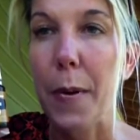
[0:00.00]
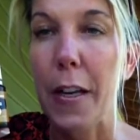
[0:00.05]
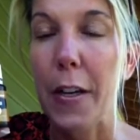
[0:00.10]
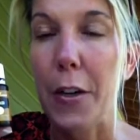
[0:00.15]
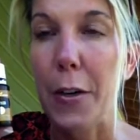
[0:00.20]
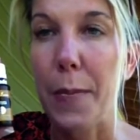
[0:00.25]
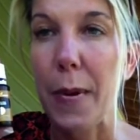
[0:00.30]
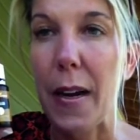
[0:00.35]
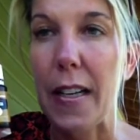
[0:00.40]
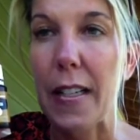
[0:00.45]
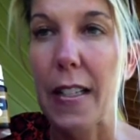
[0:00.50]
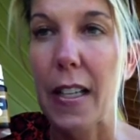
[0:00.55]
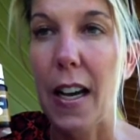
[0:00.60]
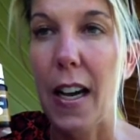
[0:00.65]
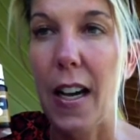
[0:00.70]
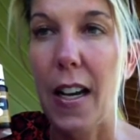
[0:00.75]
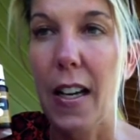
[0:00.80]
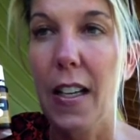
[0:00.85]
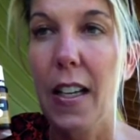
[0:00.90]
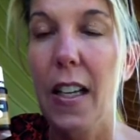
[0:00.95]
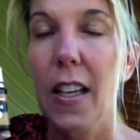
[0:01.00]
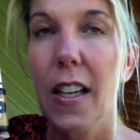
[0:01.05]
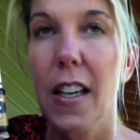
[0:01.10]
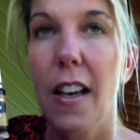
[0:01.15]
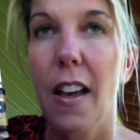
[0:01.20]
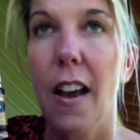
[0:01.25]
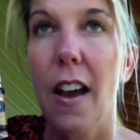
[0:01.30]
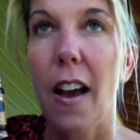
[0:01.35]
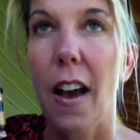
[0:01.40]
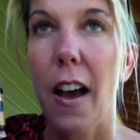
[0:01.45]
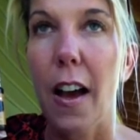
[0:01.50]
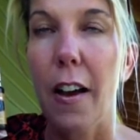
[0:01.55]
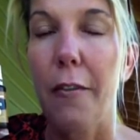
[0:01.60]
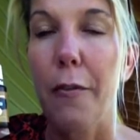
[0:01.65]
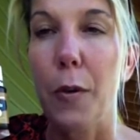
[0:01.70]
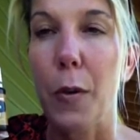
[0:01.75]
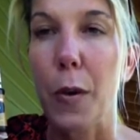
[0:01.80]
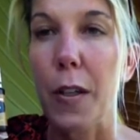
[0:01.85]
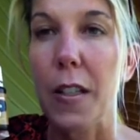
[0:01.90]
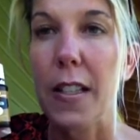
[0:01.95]
under my tongue
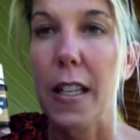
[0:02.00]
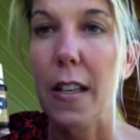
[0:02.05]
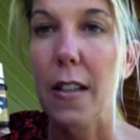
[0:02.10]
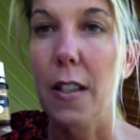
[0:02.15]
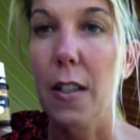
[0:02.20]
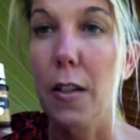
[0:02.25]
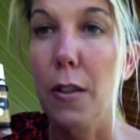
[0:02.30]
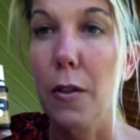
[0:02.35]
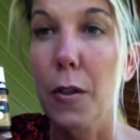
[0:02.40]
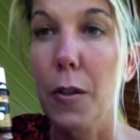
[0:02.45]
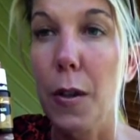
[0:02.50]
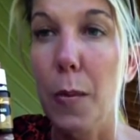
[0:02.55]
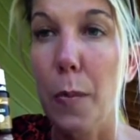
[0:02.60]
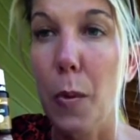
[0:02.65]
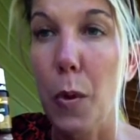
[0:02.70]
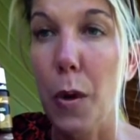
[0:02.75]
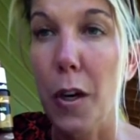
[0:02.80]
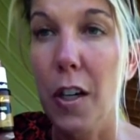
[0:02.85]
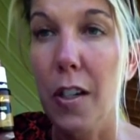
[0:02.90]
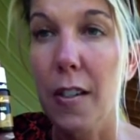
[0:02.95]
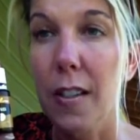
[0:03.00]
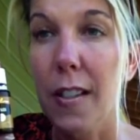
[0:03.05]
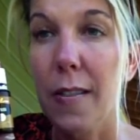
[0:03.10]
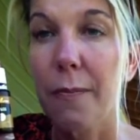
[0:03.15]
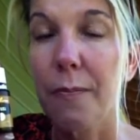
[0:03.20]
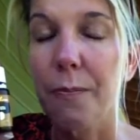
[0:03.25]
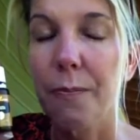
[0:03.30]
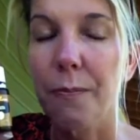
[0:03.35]
for seasonal support